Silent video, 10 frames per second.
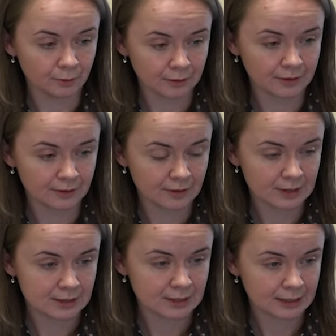within
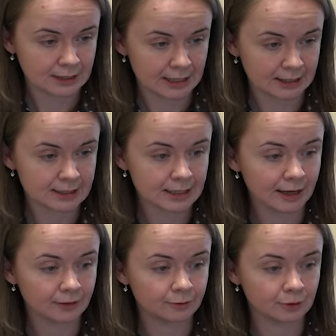this data
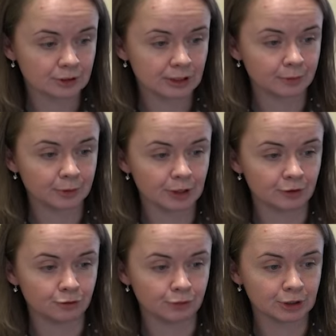set. For example,
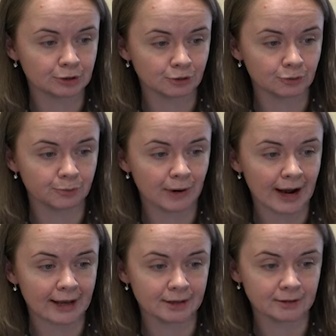if we group
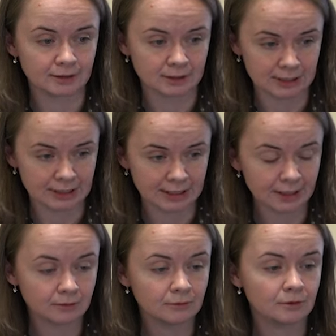by
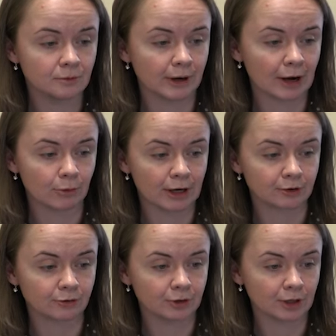city, by one
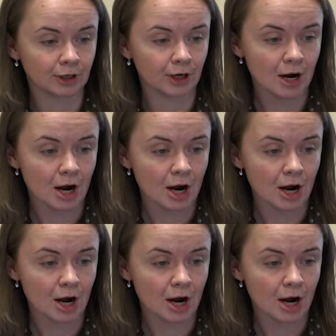of the